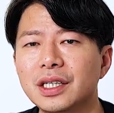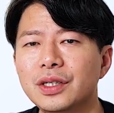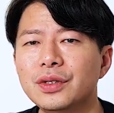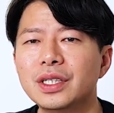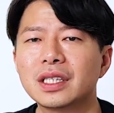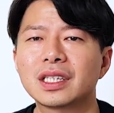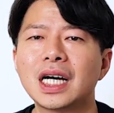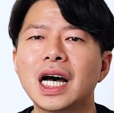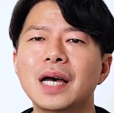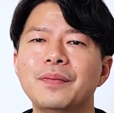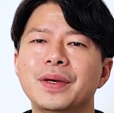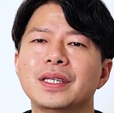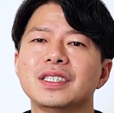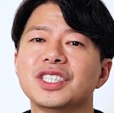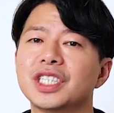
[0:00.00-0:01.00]
You can type
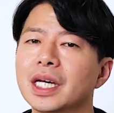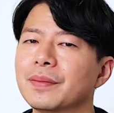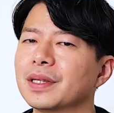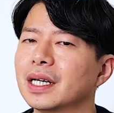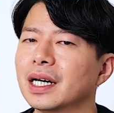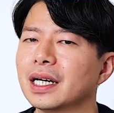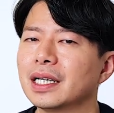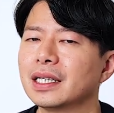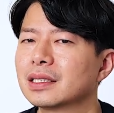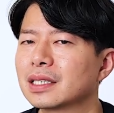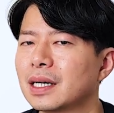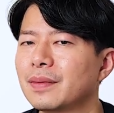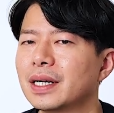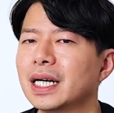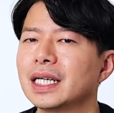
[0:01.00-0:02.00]
in Gemini,
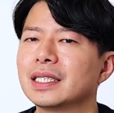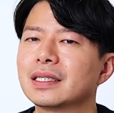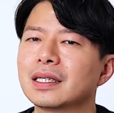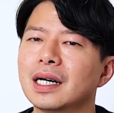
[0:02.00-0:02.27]
summarize